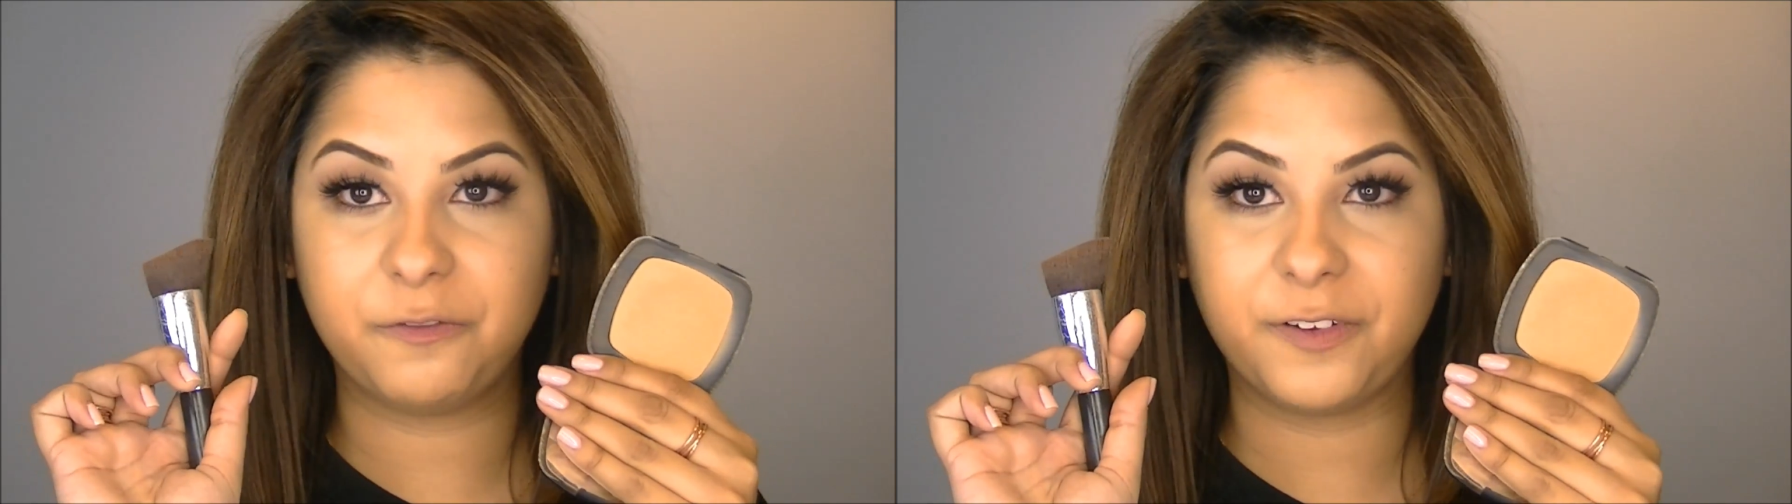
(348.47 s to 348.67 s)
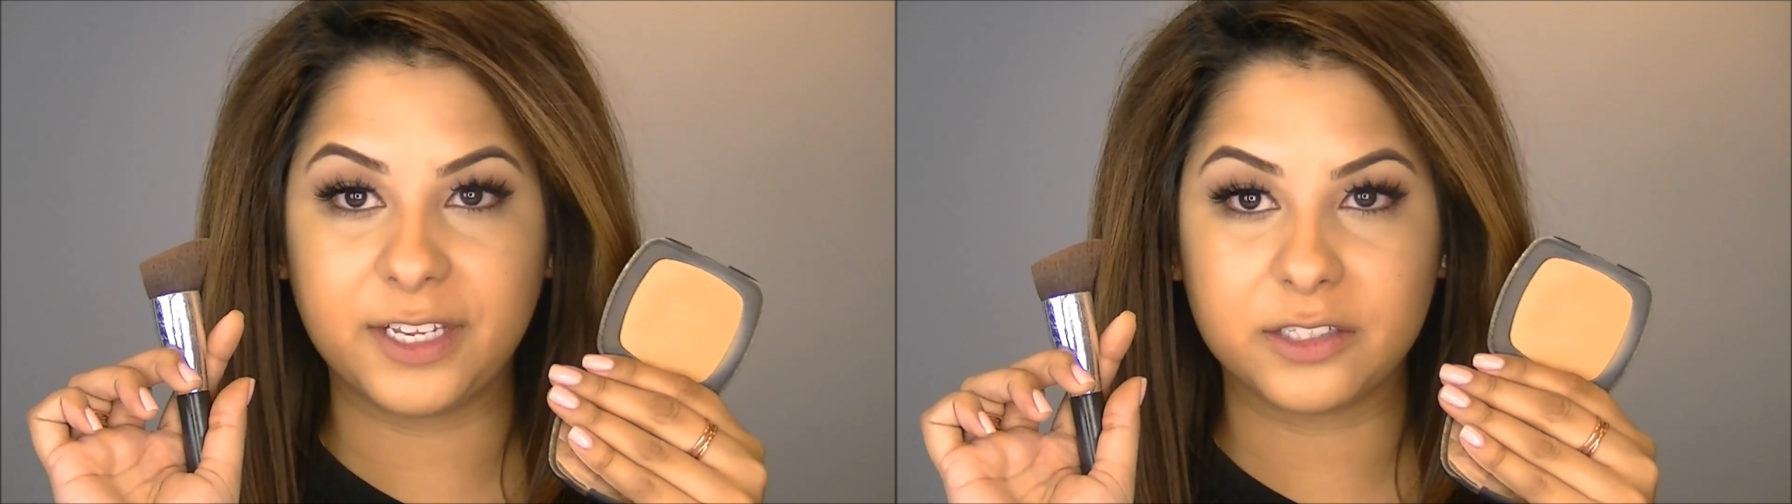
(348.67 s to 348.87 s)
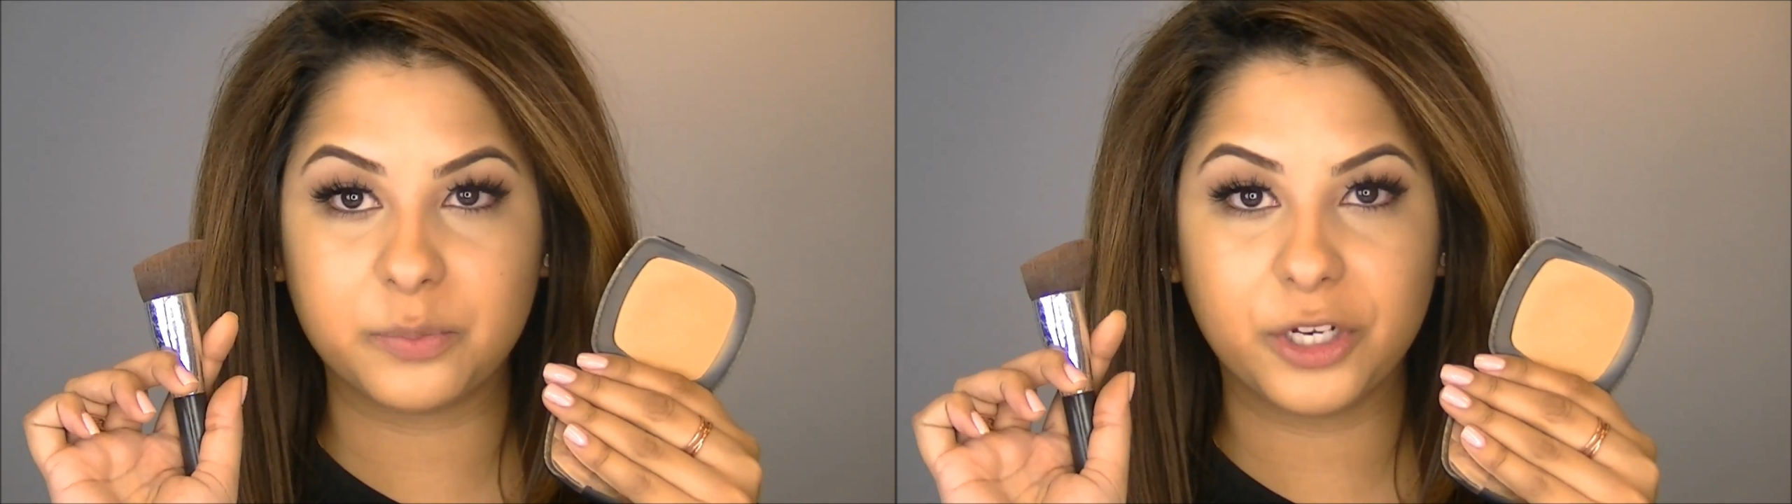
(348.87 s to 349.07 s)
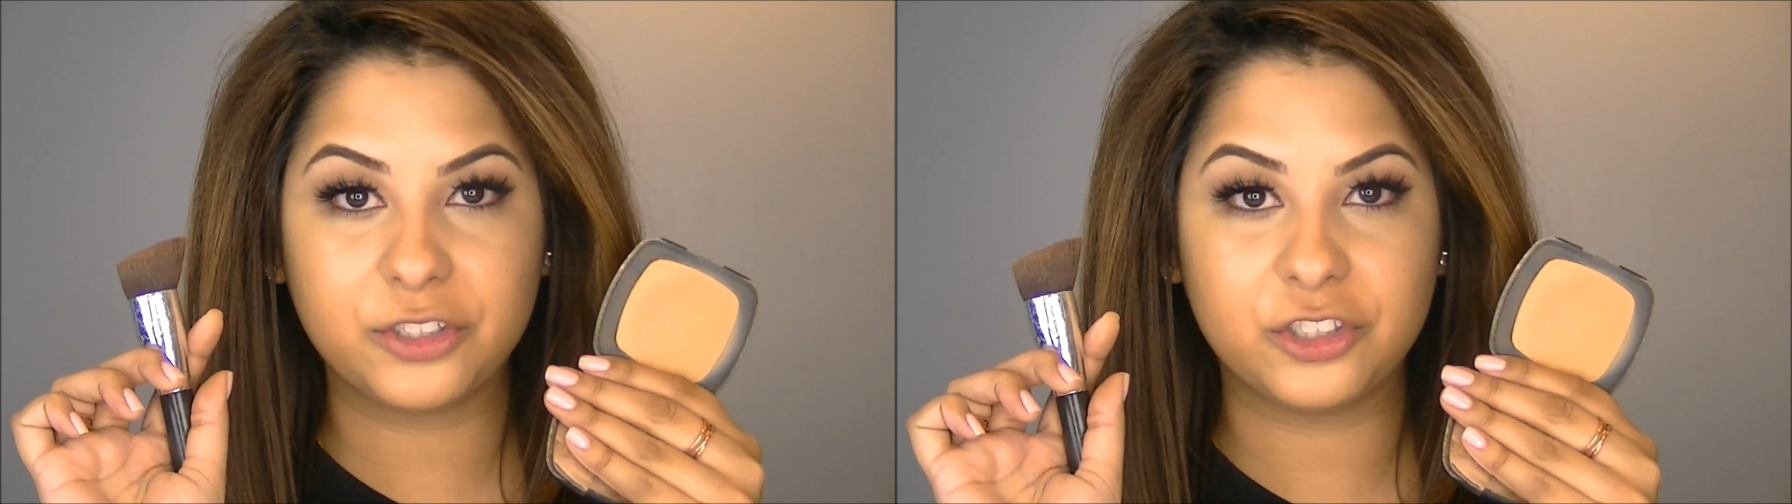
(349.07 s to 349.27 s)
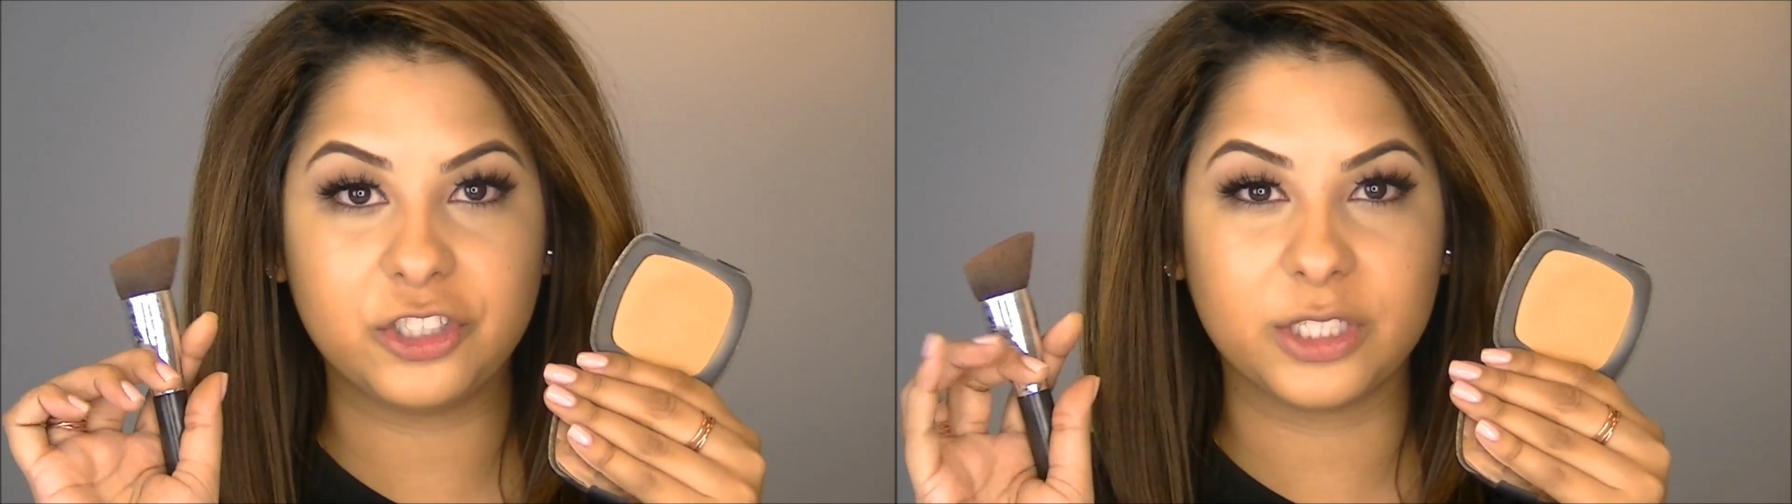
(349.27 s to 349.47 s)
Face
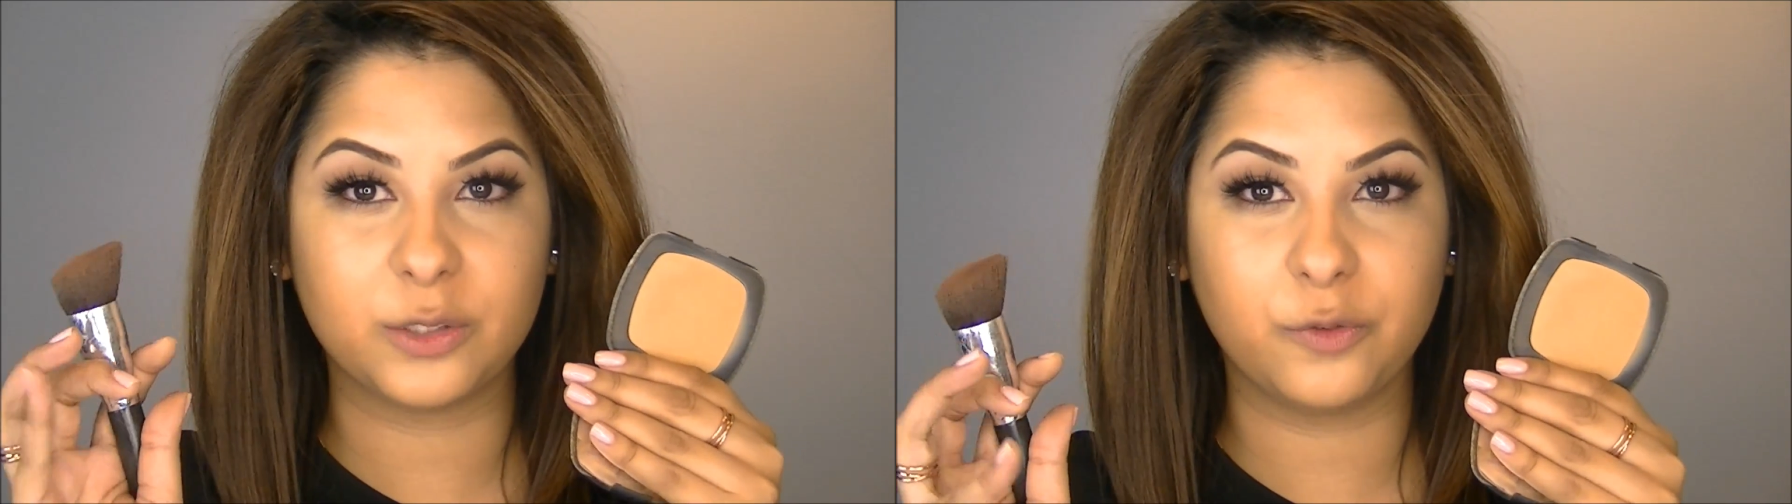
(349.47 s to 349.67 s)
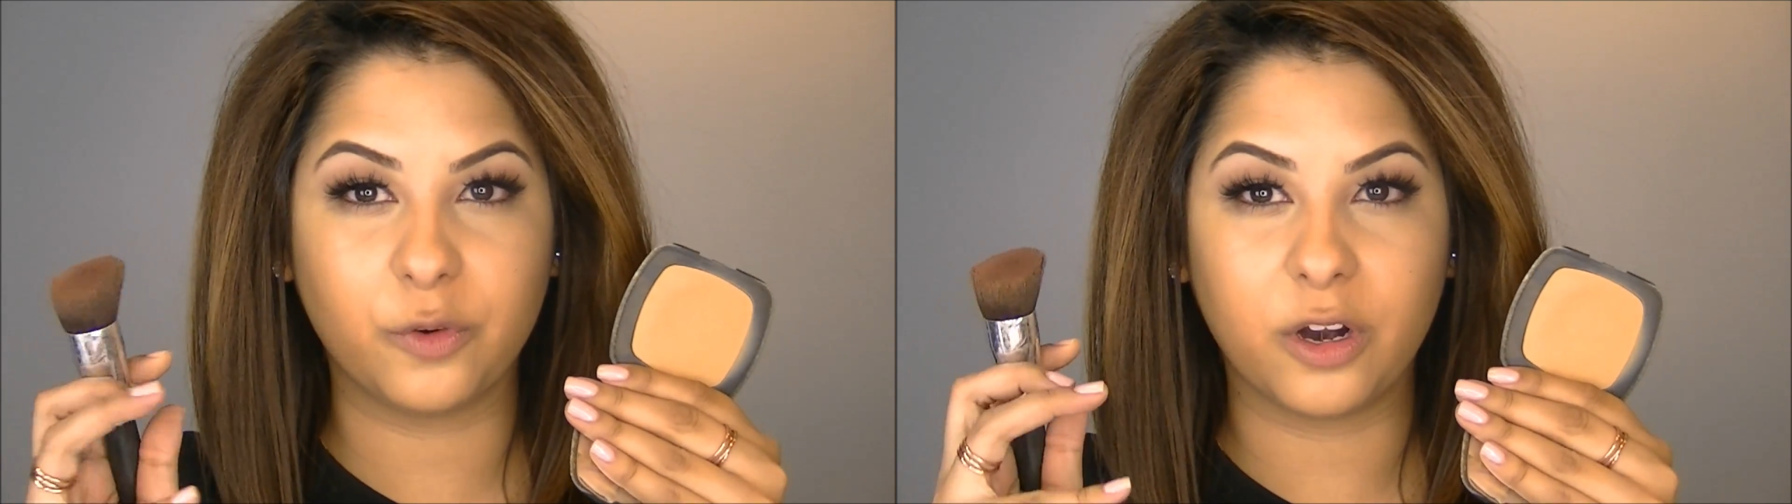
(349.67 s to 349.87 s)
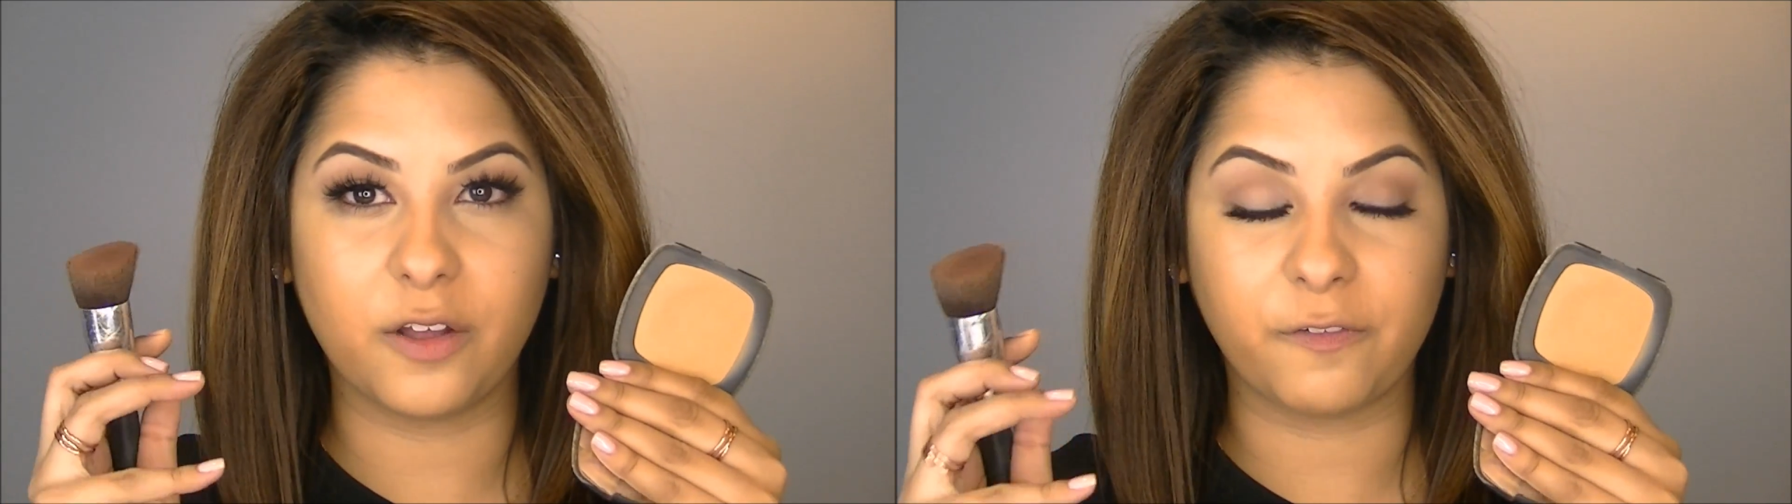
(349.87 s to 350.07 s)
Brush just for a